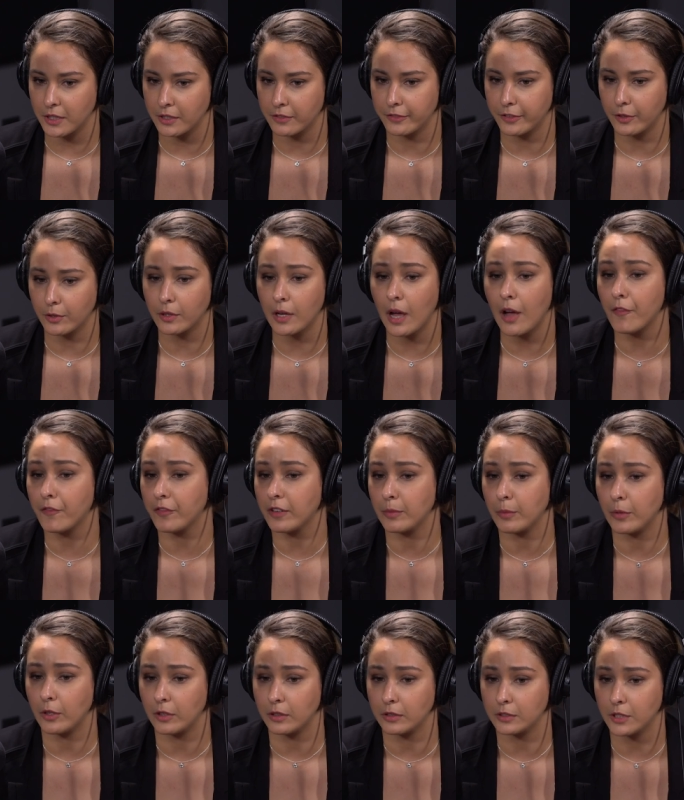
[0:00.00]
can feel
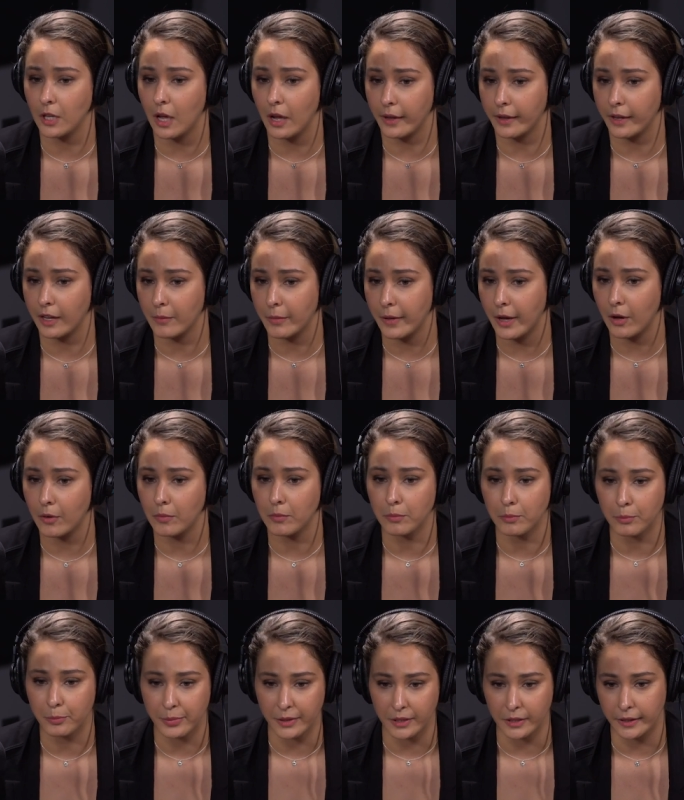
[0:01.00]
comfortable talking about
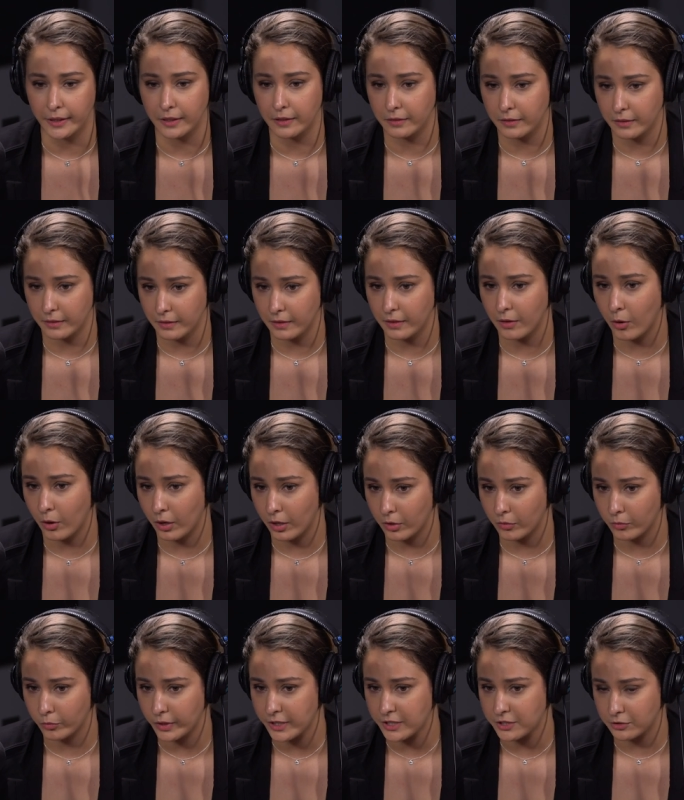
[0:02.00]
billing or
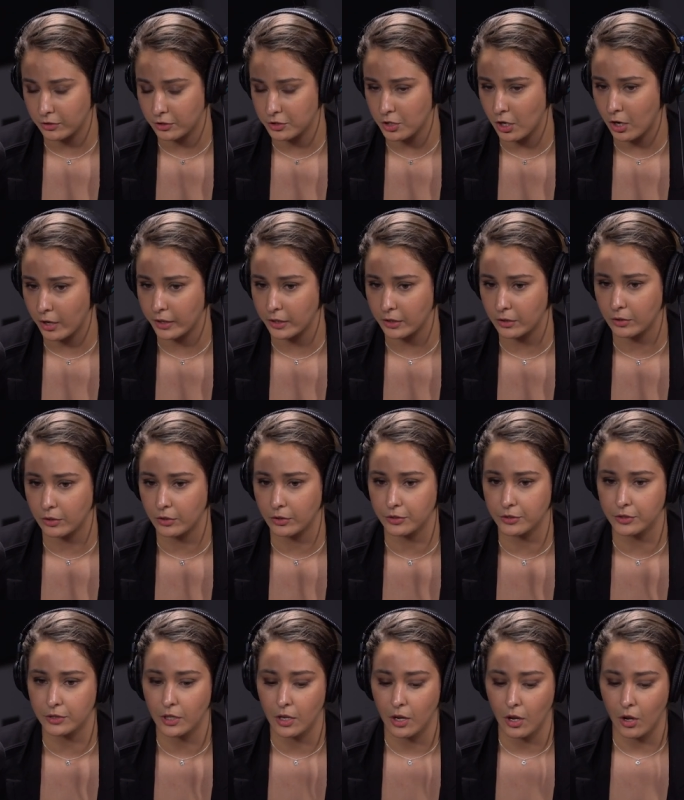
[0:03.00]
research
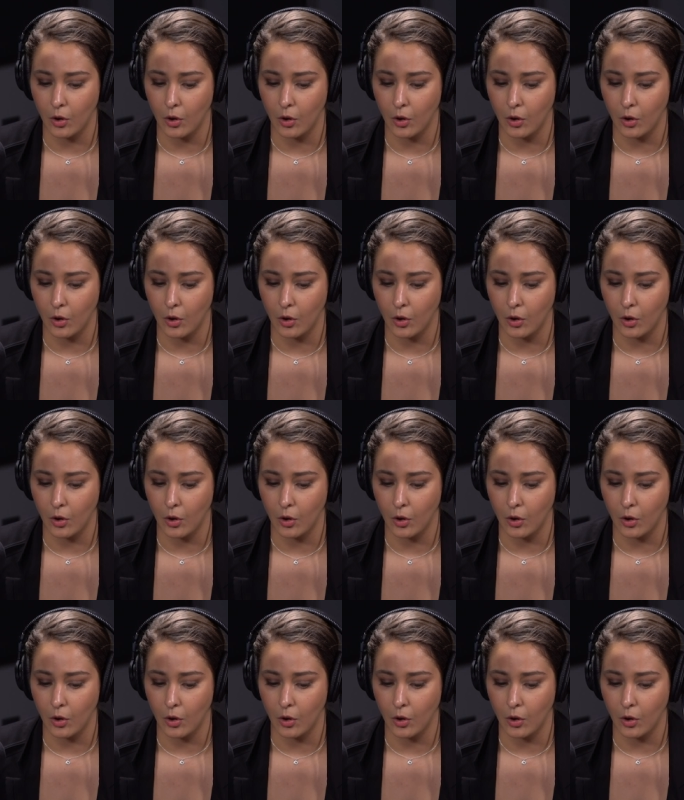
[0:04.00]
articles,